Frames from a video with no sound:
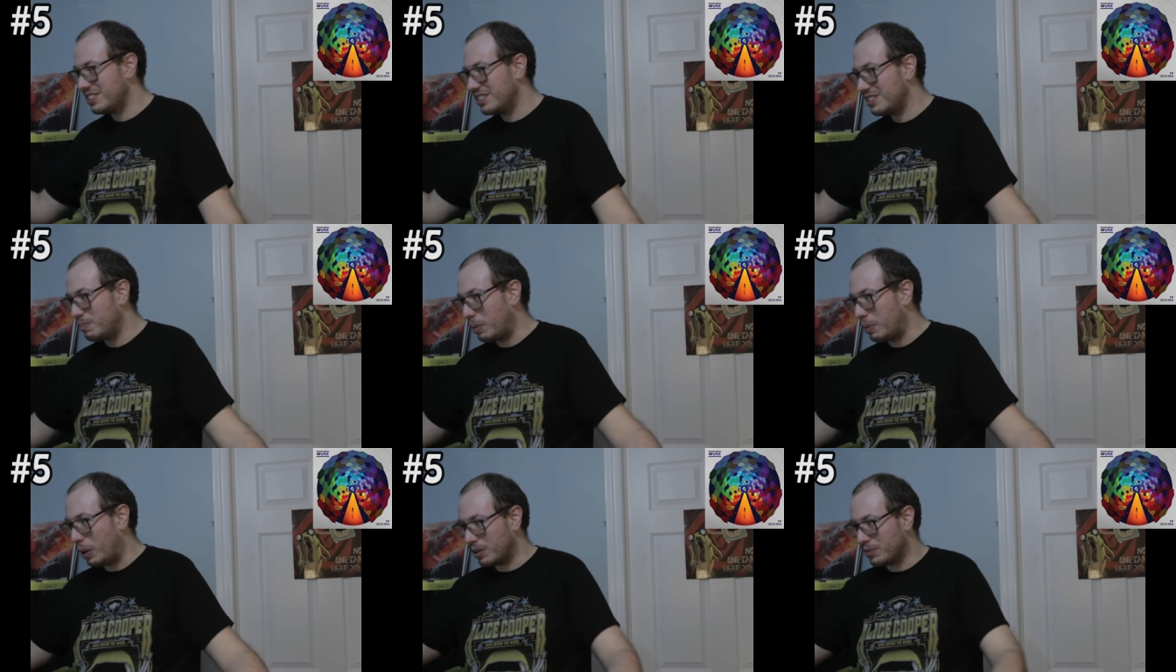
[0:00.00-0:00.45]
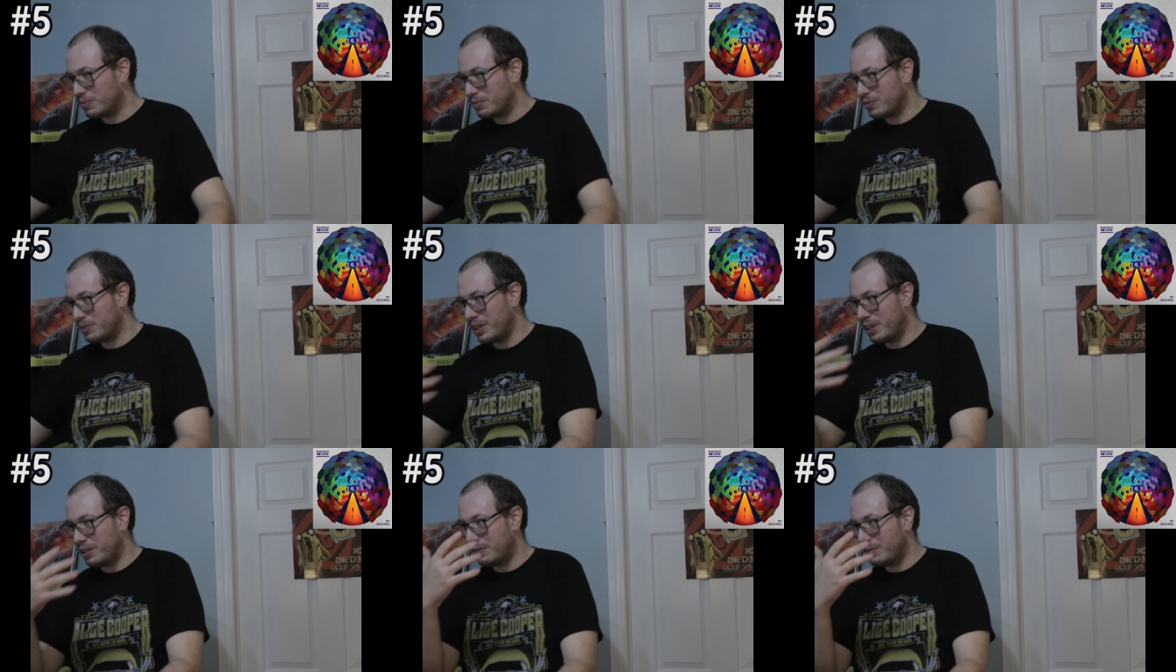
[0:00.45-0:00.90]
part
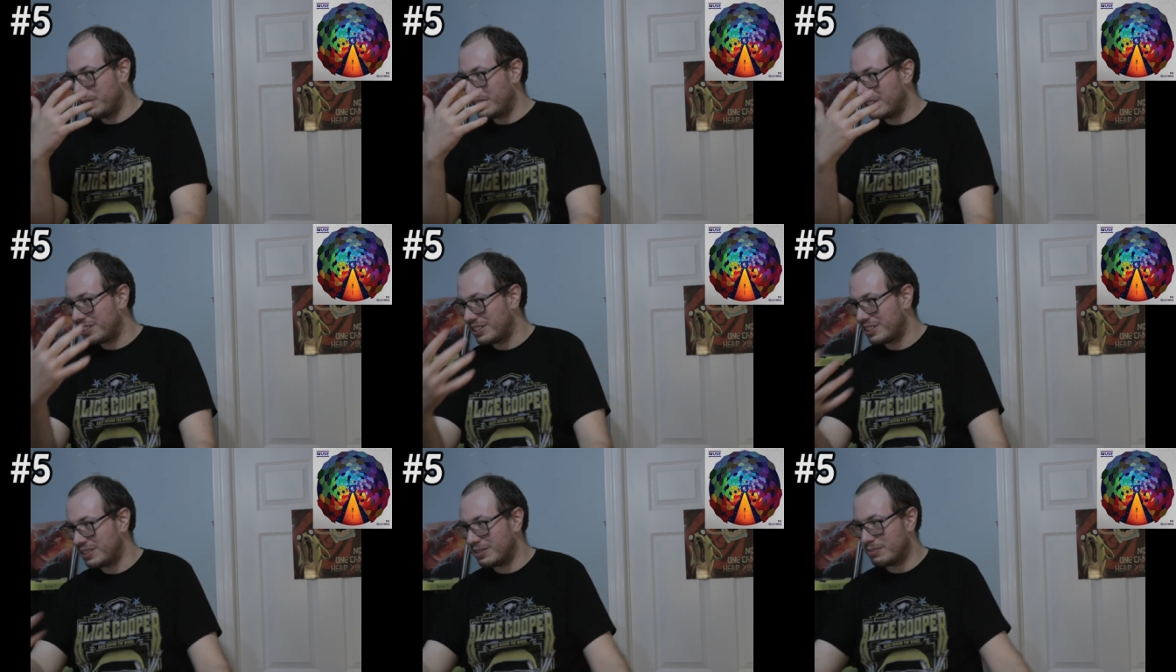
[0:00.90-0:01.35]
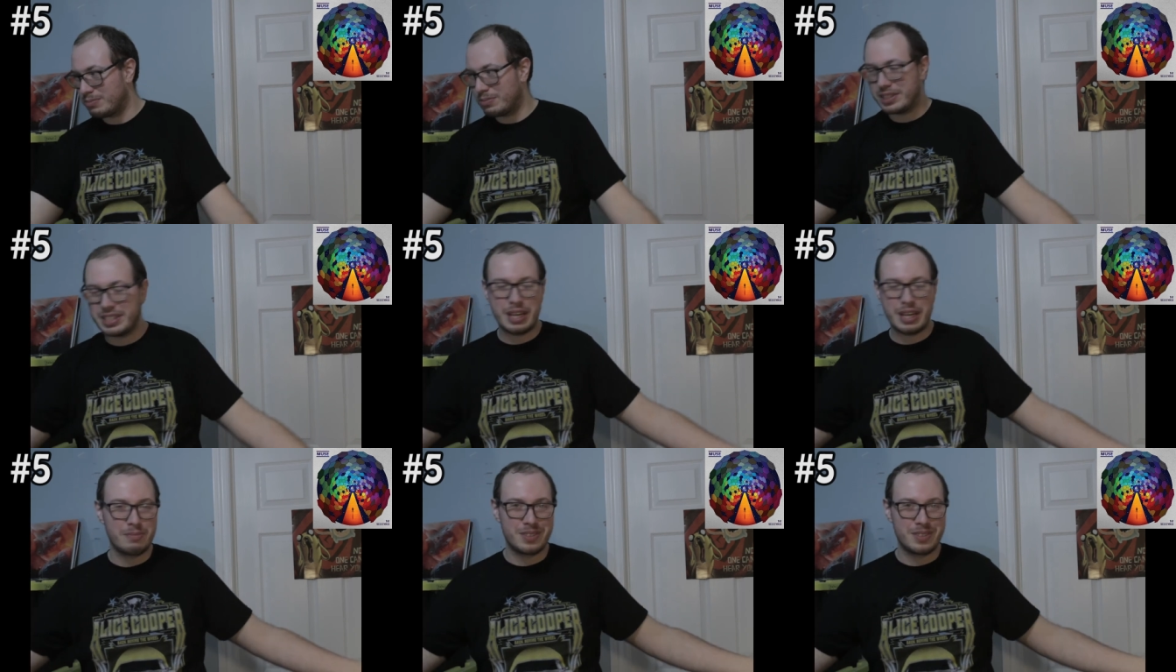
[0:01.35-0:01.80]
three, which is
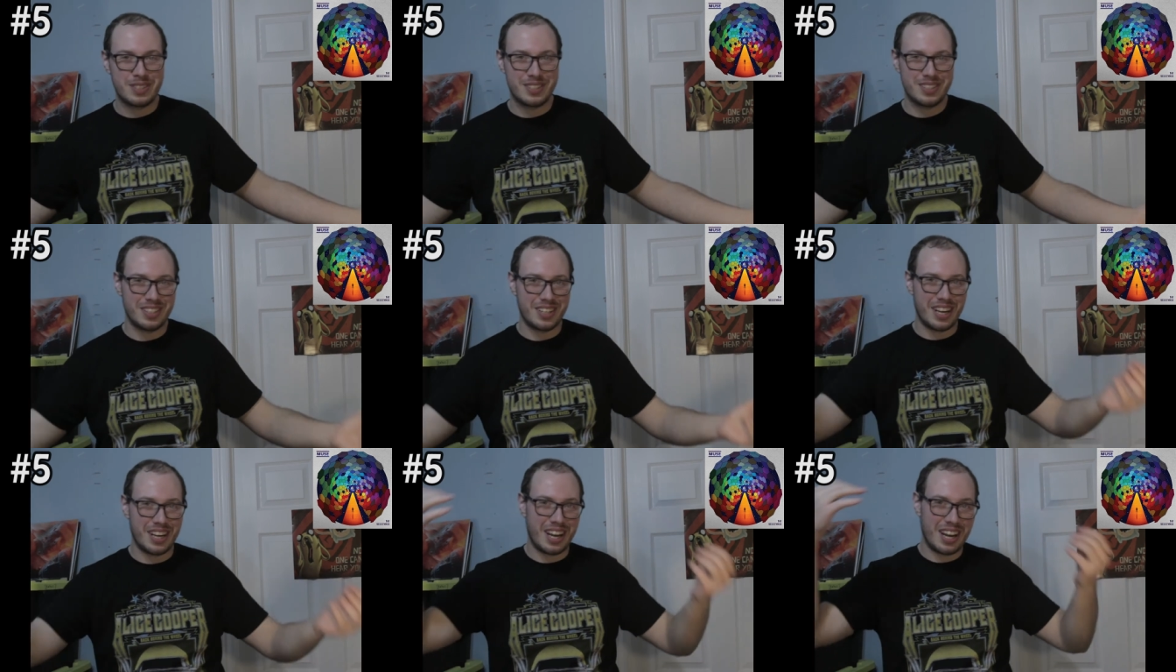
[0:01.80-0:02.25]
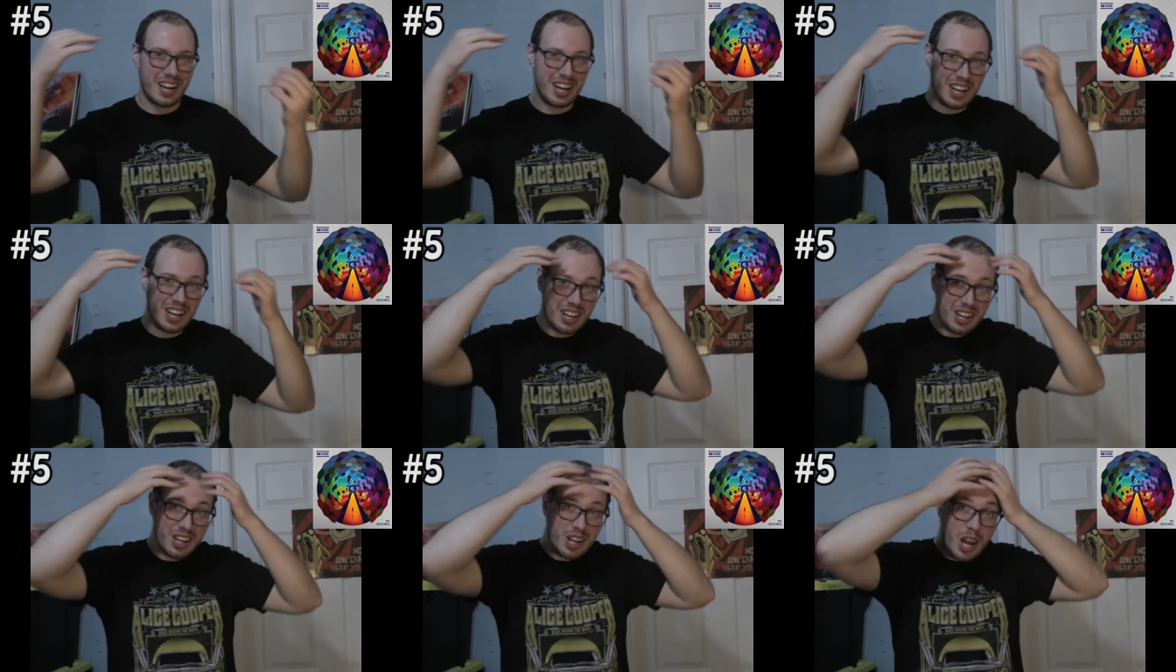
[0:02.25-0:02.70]
redemption.
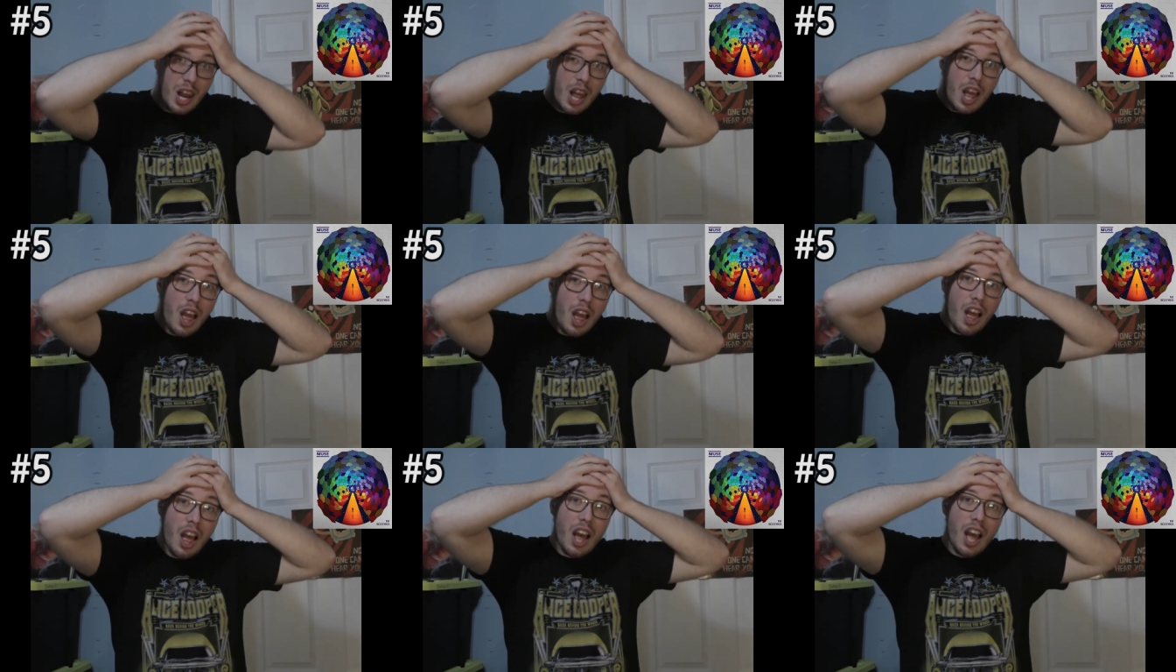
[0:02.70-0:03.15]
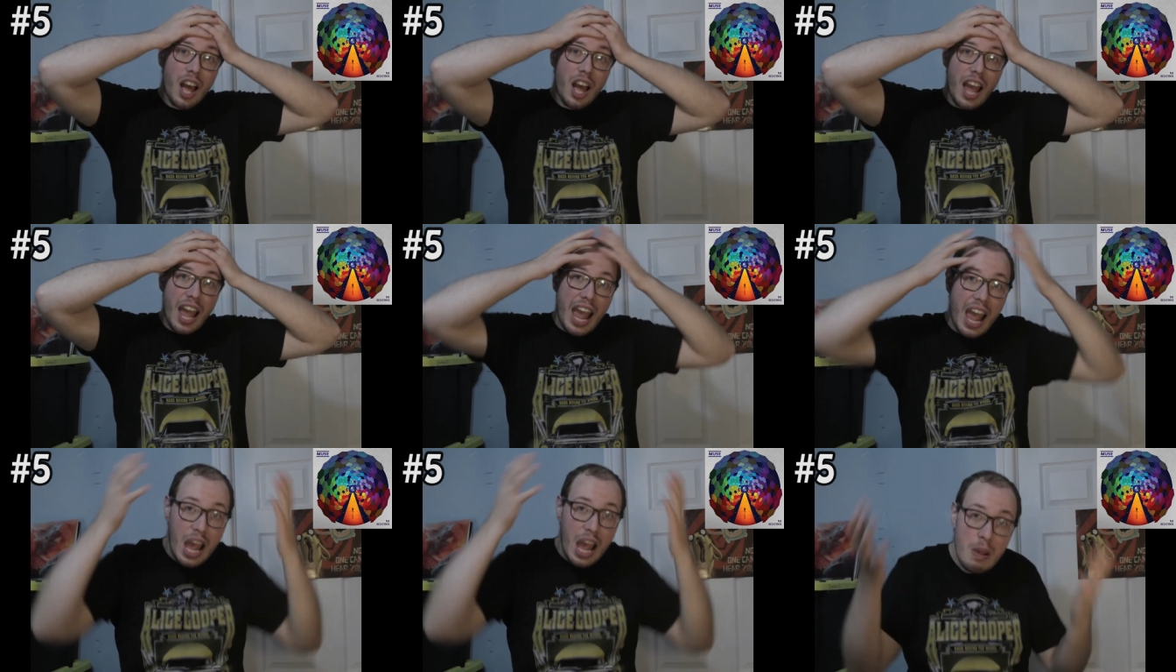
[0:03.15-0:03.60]

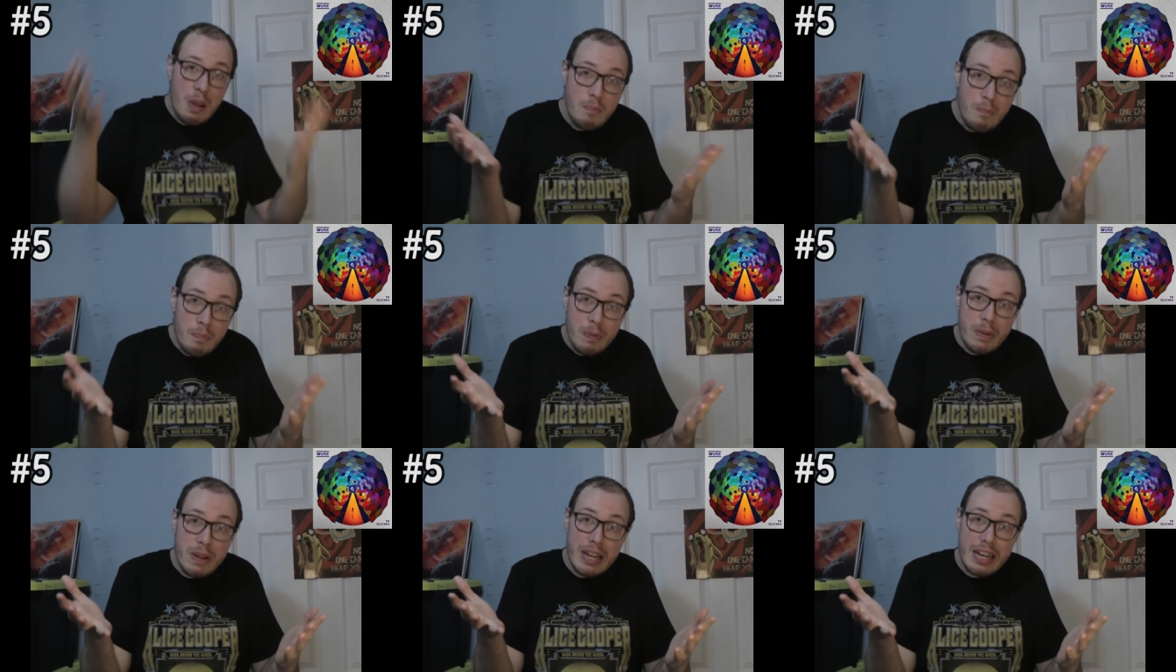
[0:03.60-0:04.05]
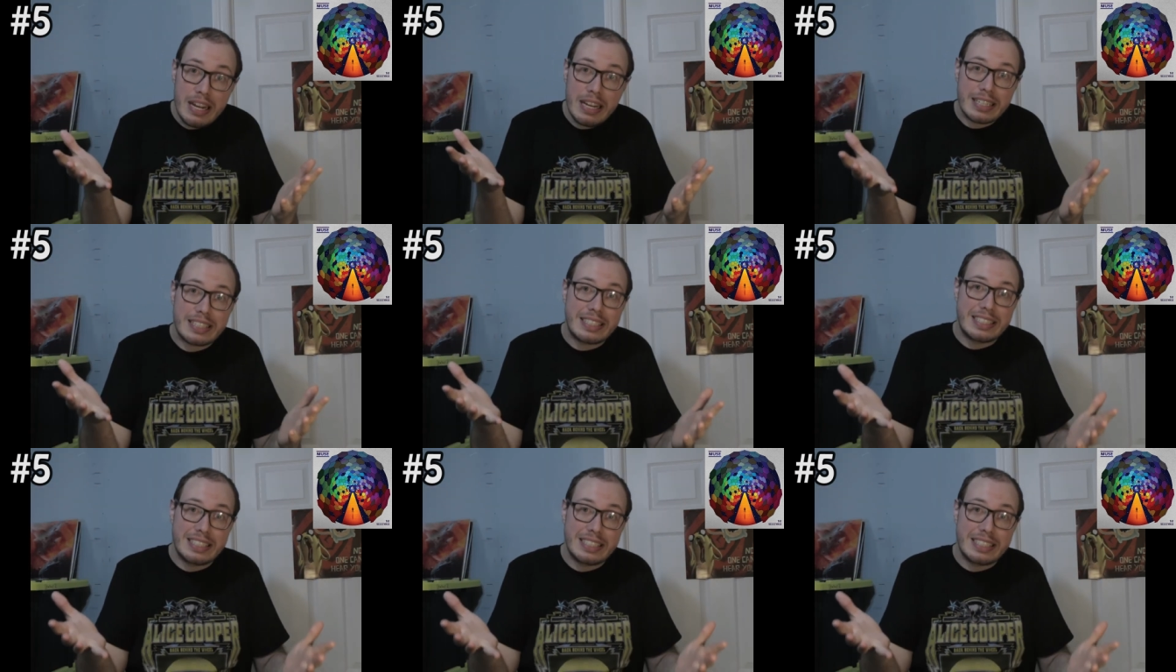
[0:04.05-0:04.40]
Epic.